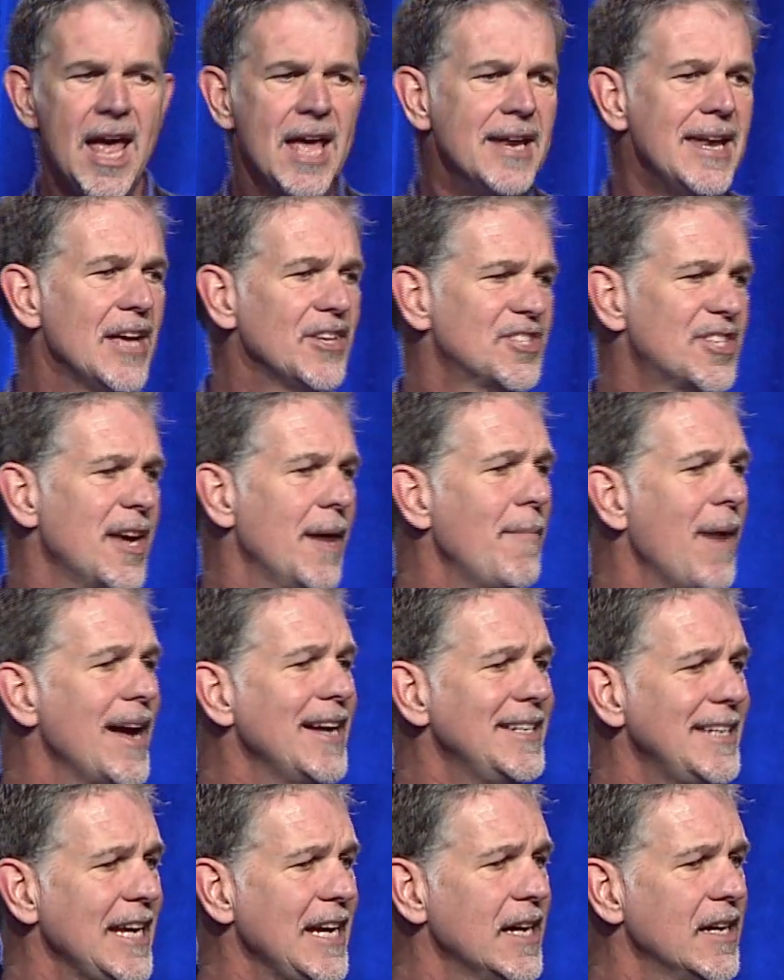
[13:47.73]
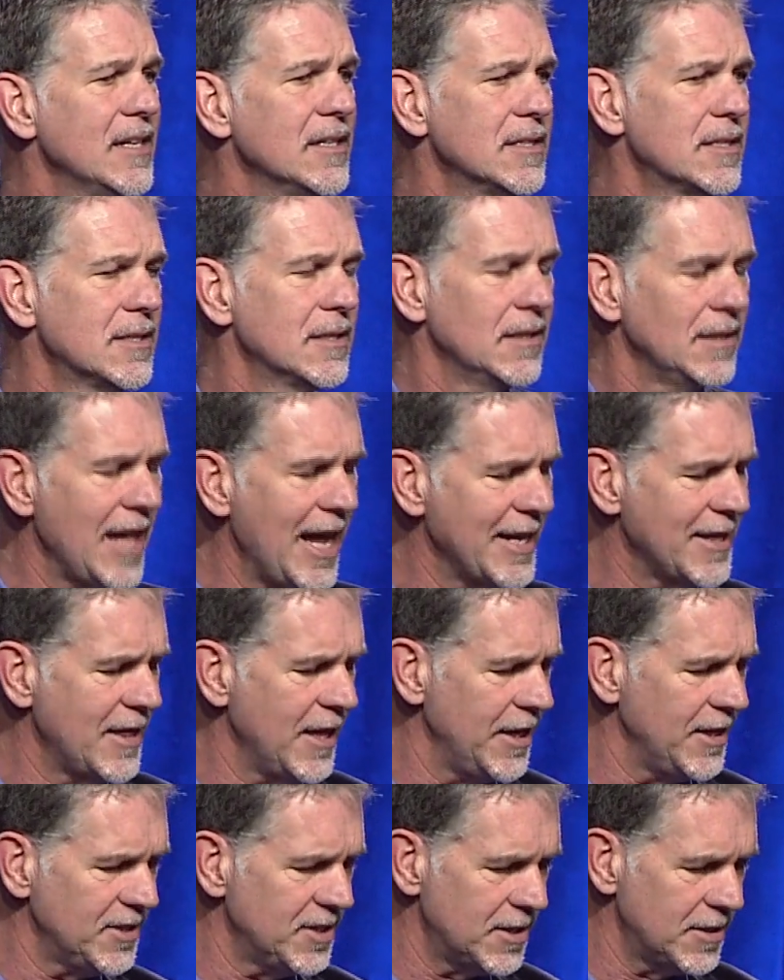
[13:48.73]
Now, some ideas like
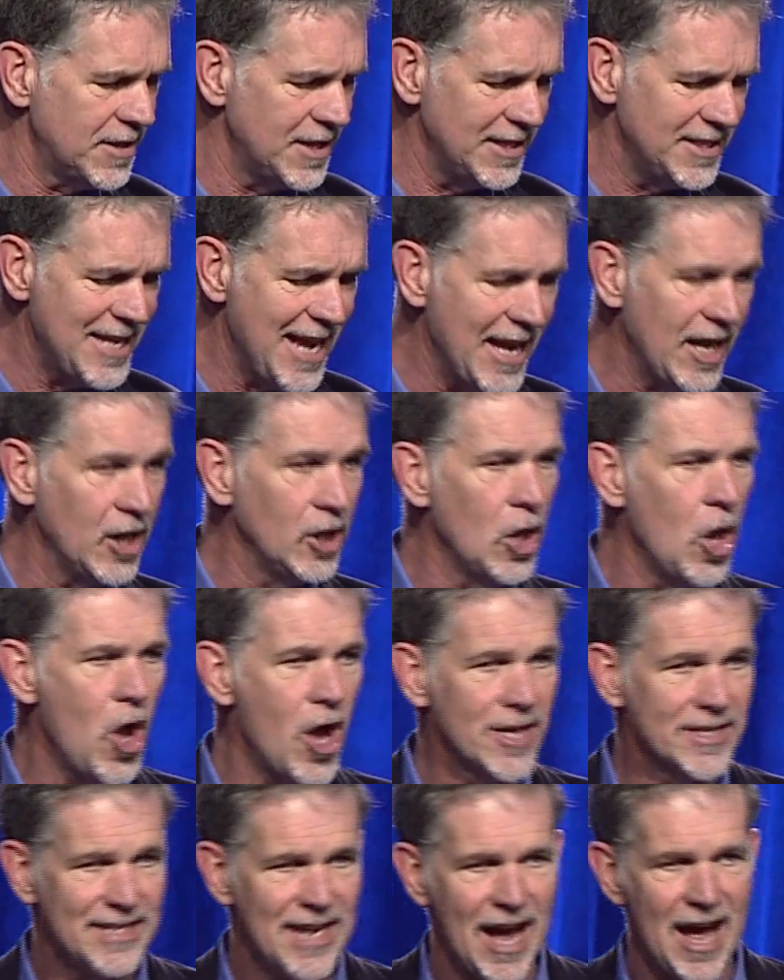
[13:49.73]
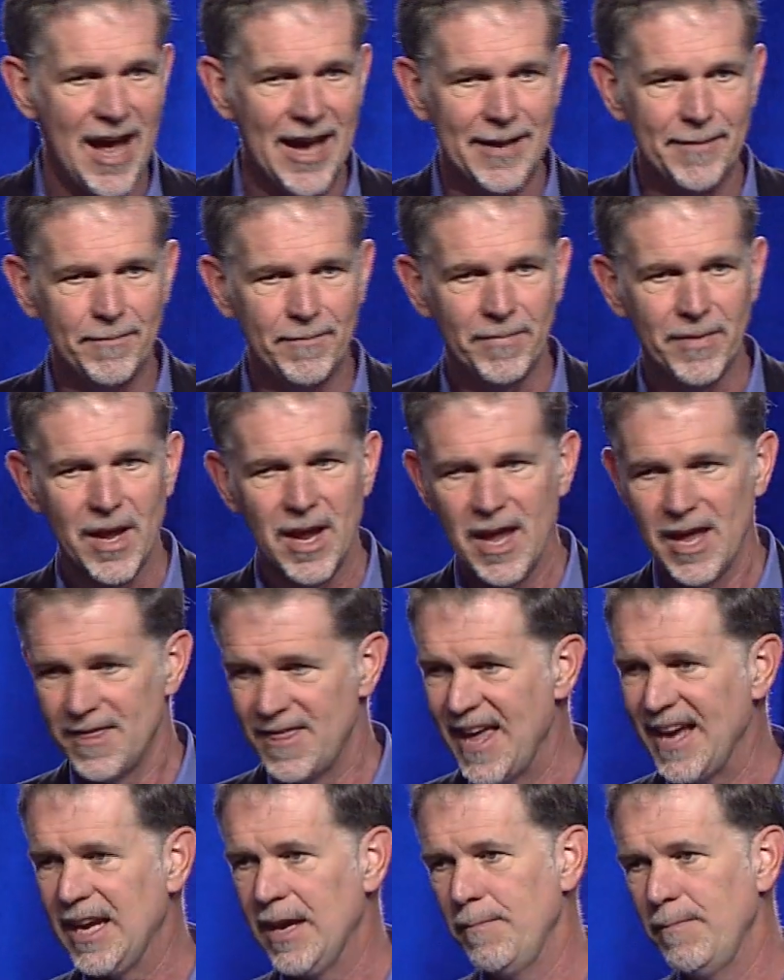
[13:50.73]
this that take a long time,
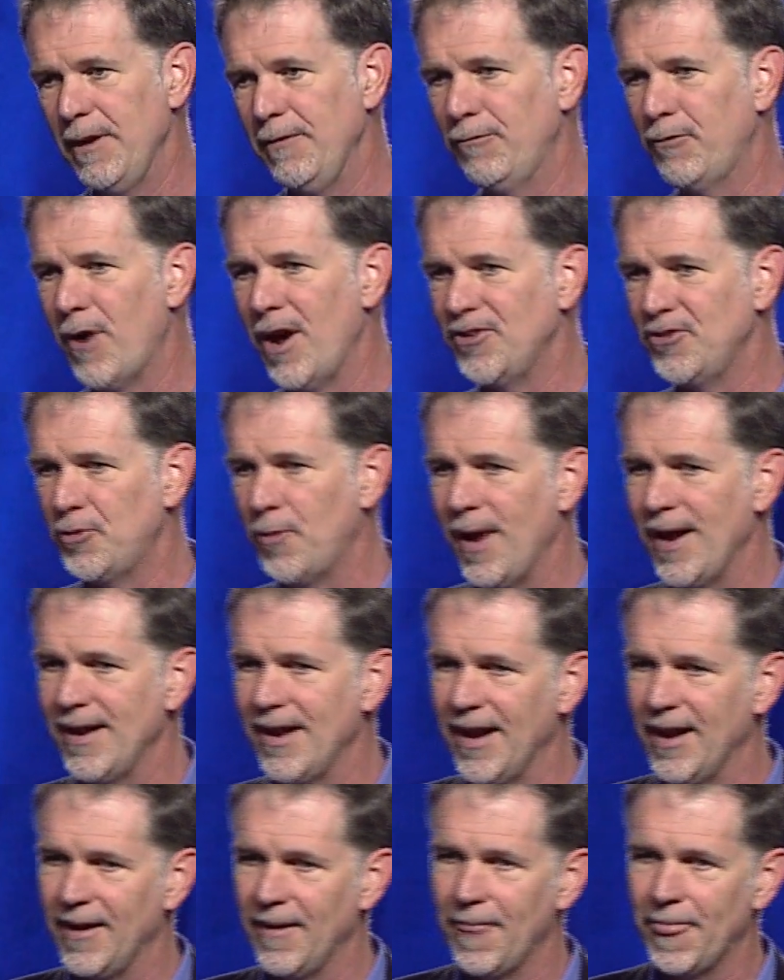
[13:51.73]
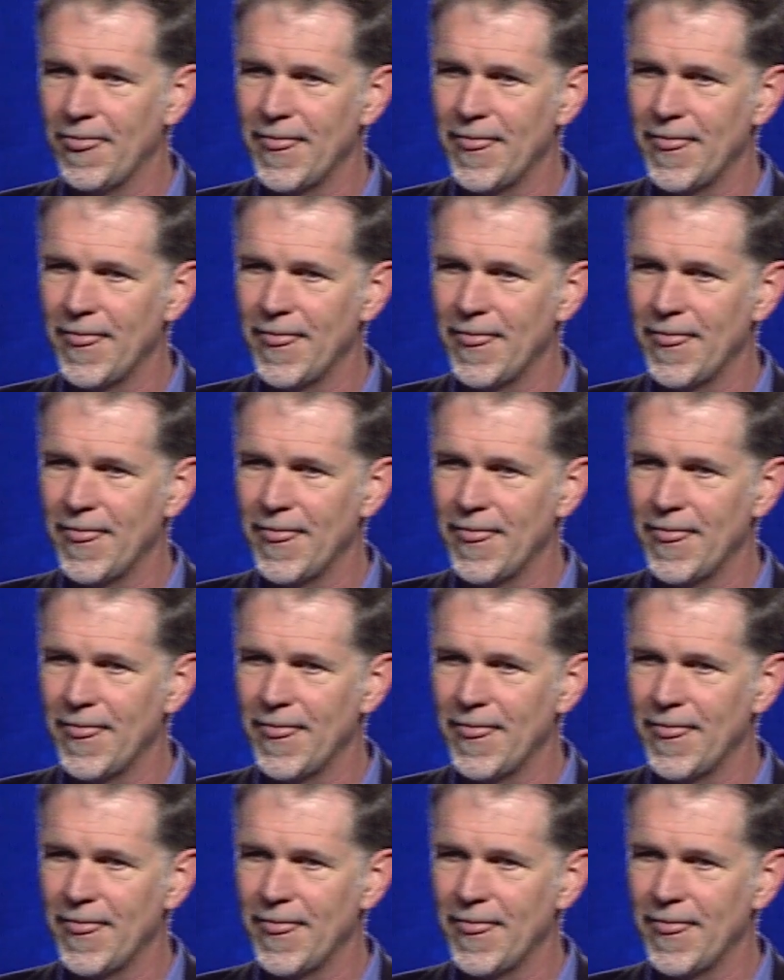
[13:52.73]
they can be frustrating.